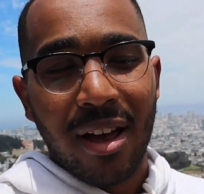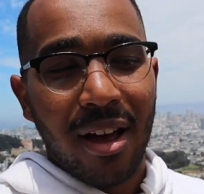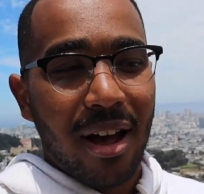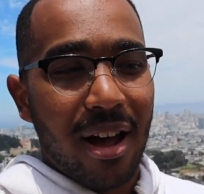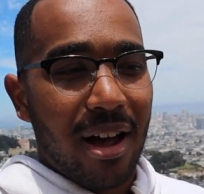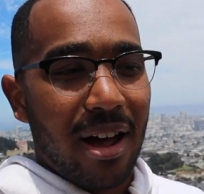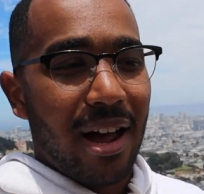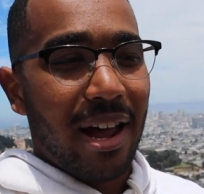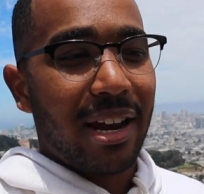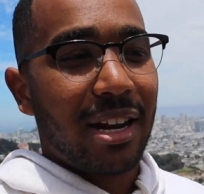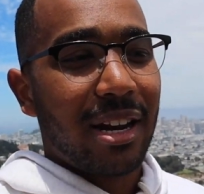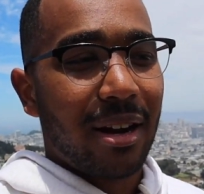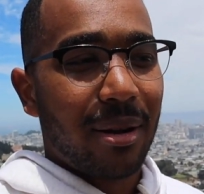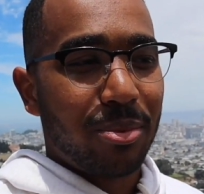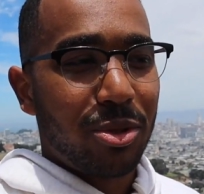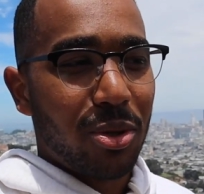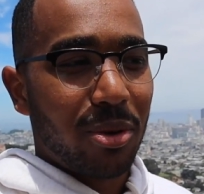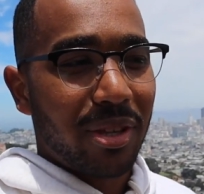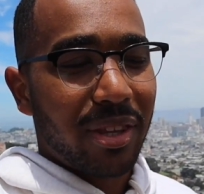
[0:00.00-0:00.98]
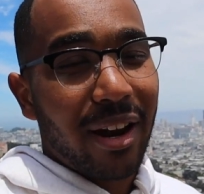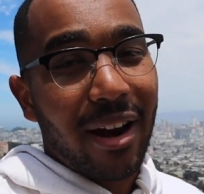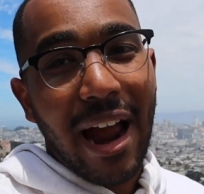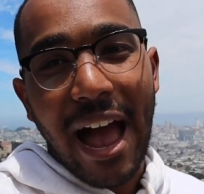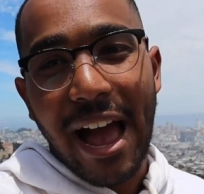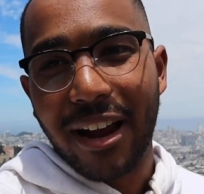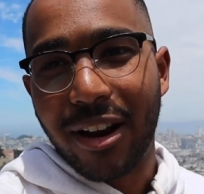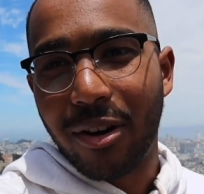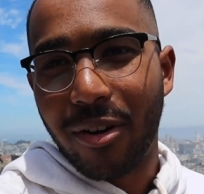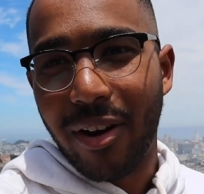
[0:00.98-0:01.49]
I ended up doing their
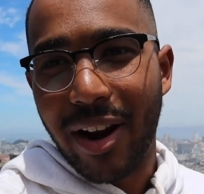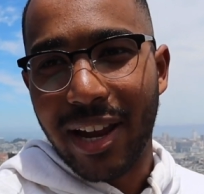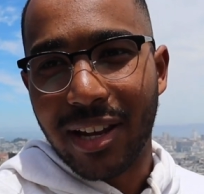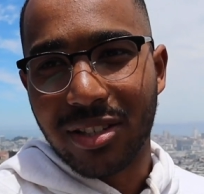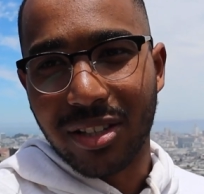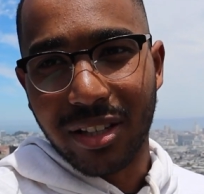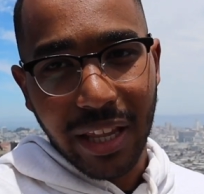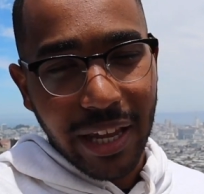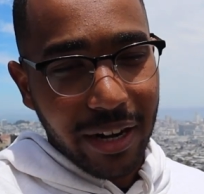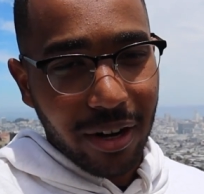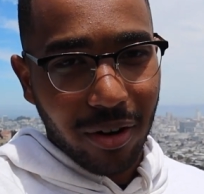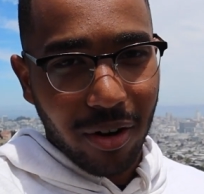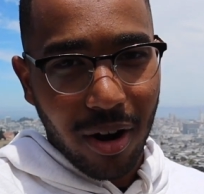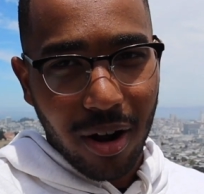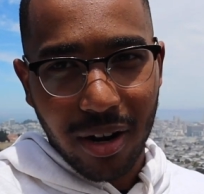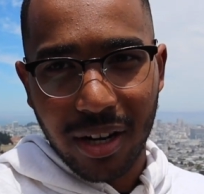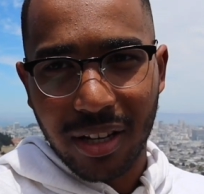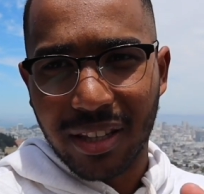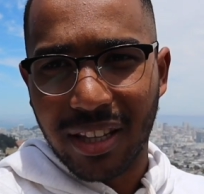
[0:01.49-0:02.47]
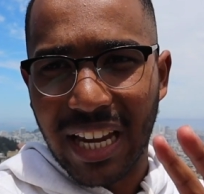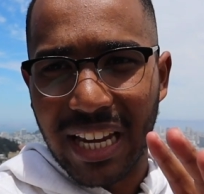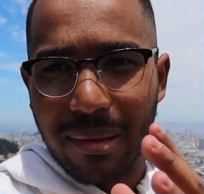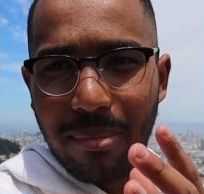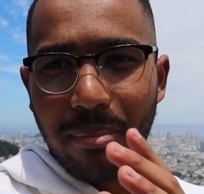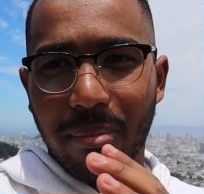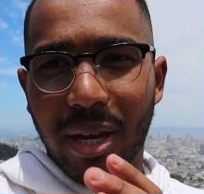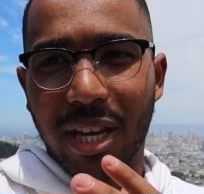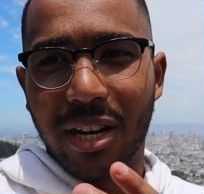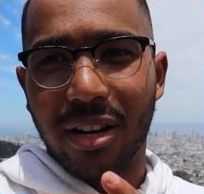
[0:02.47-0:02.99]
hacker ranks later on in like
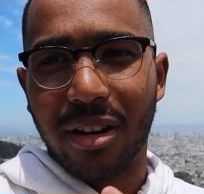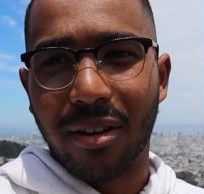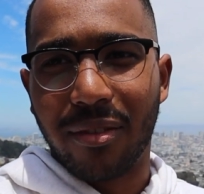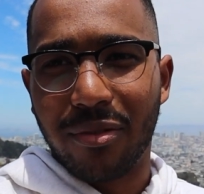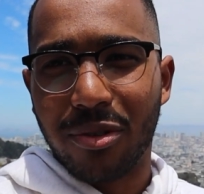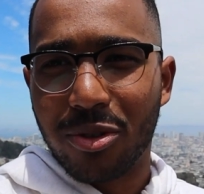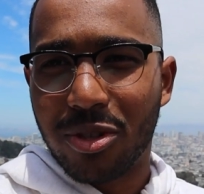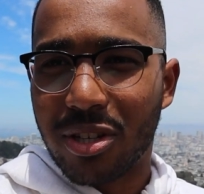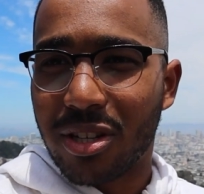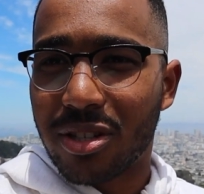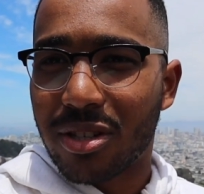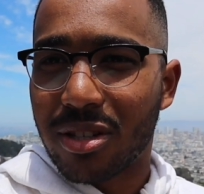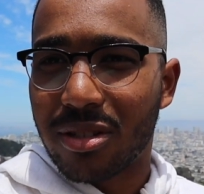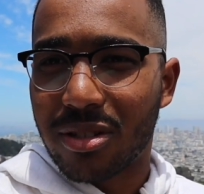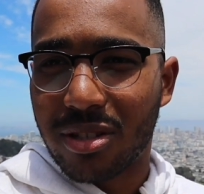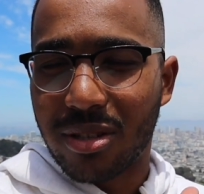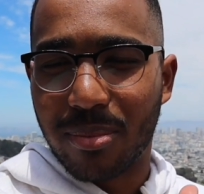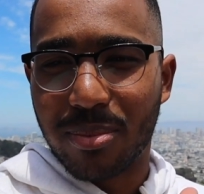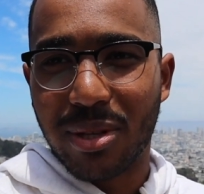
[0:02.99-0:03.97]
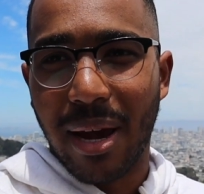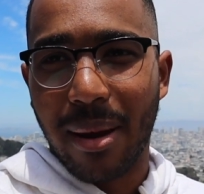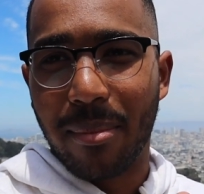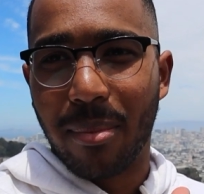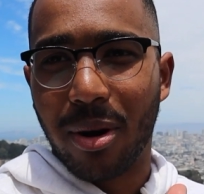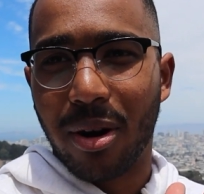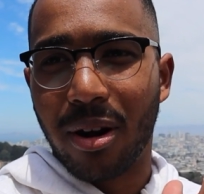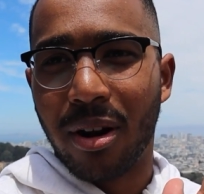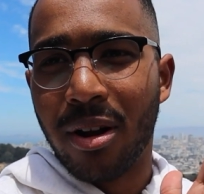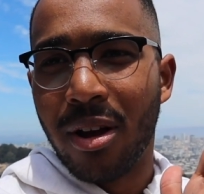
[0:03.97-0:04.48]
mid-interview season,
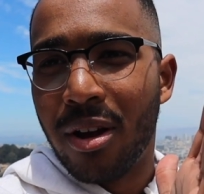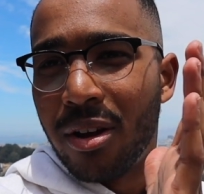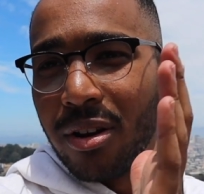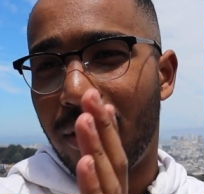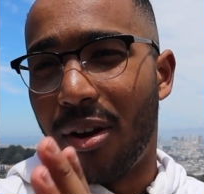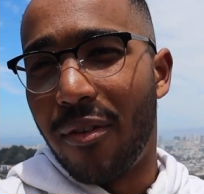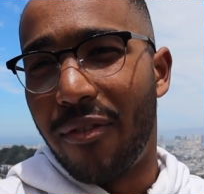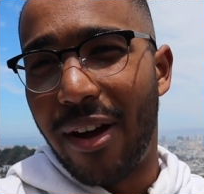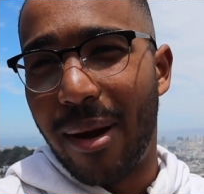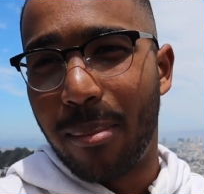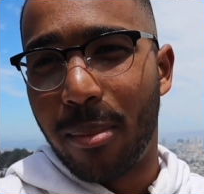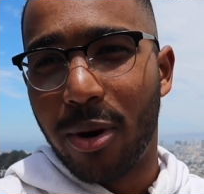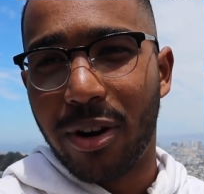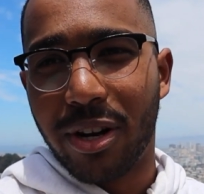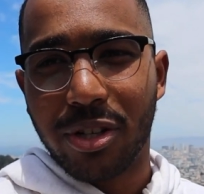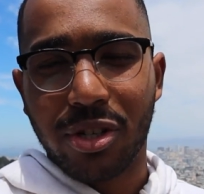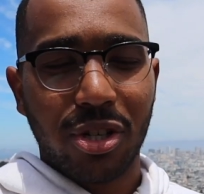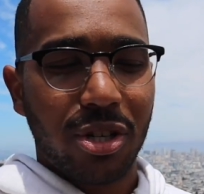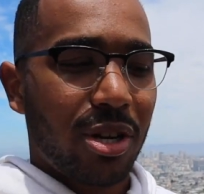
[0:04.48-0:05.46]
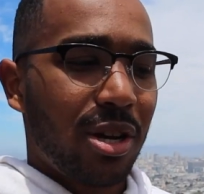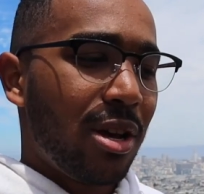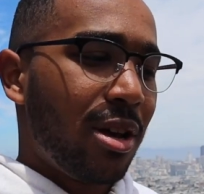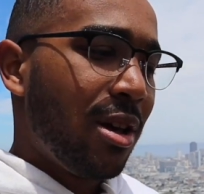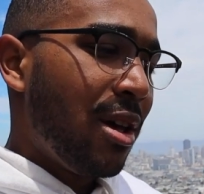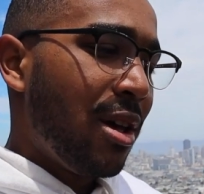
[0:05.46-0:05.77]
September, November-ish,